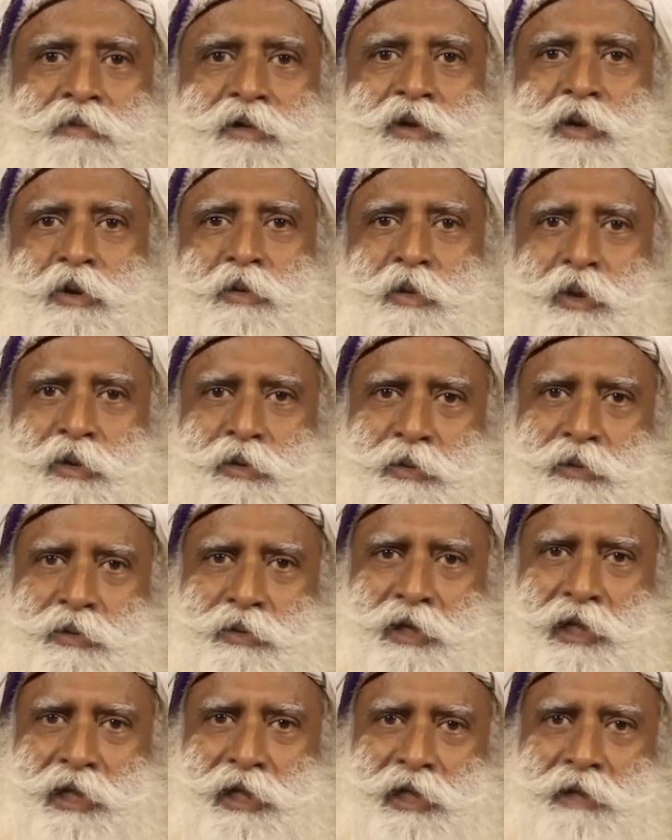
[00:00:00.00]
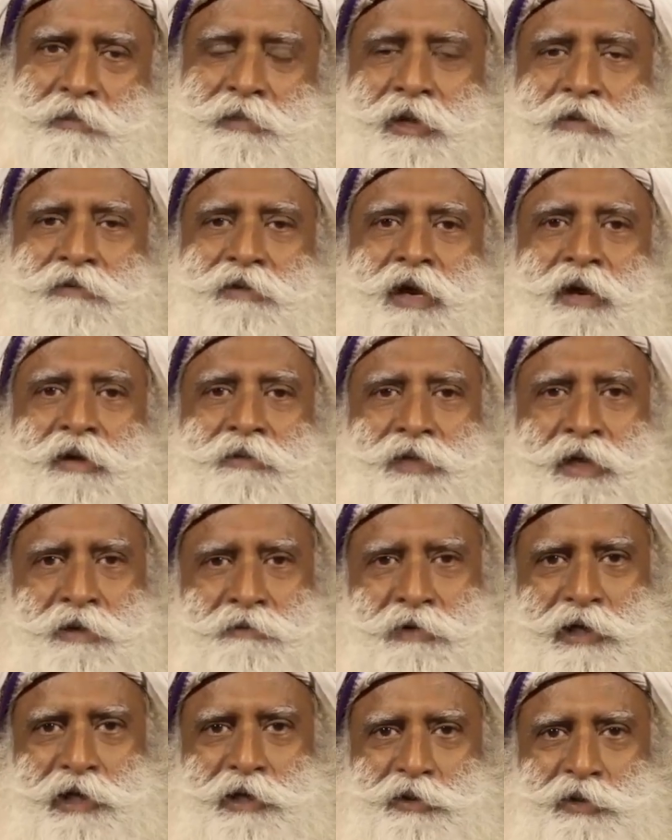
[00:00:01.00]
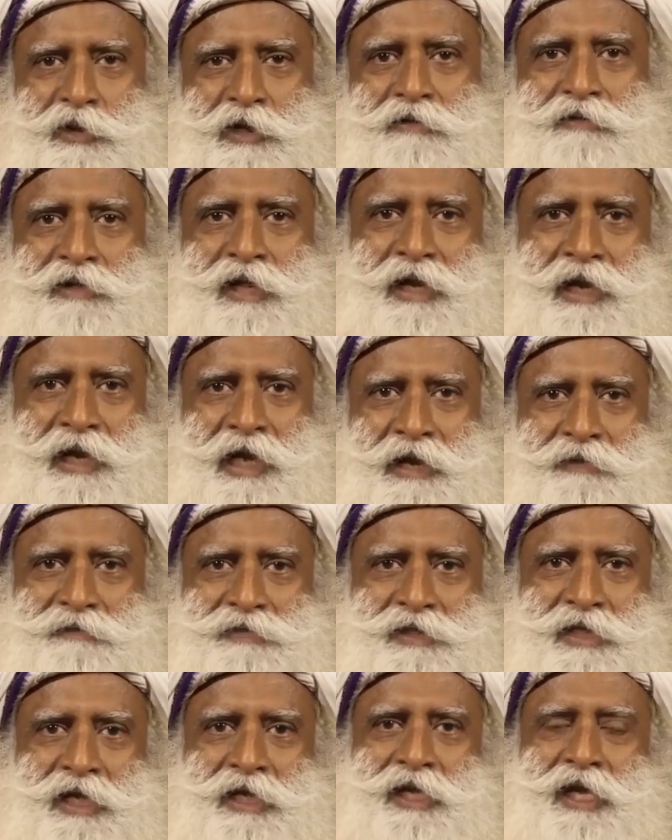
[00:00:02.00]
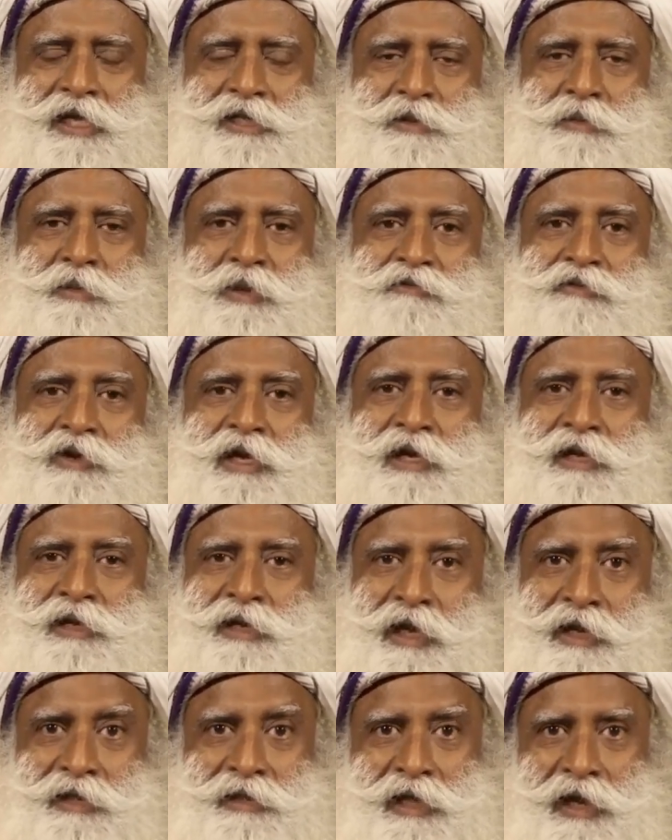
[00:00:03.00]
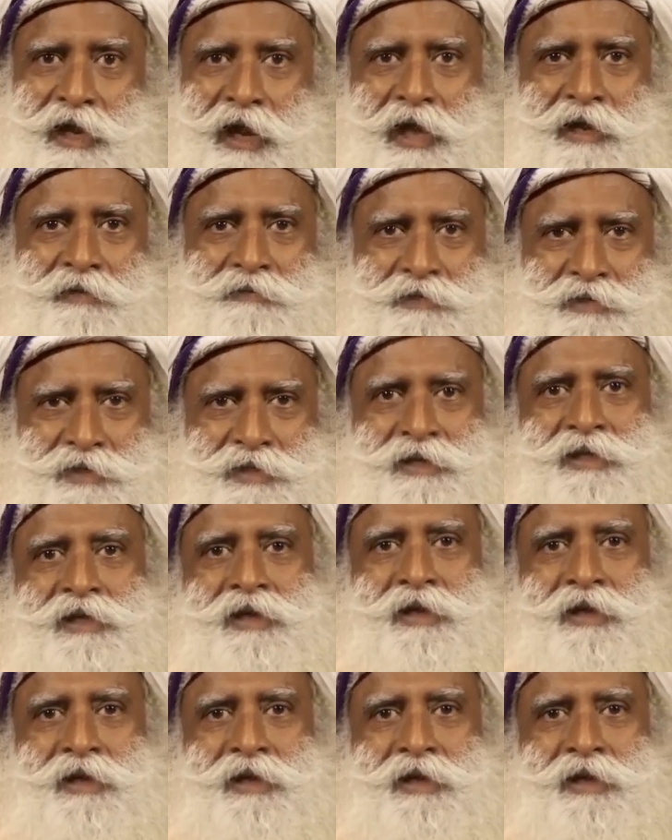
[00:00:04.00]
we don't want to kill them, they're willing to give their lives, that doesn't mean we can take their lives,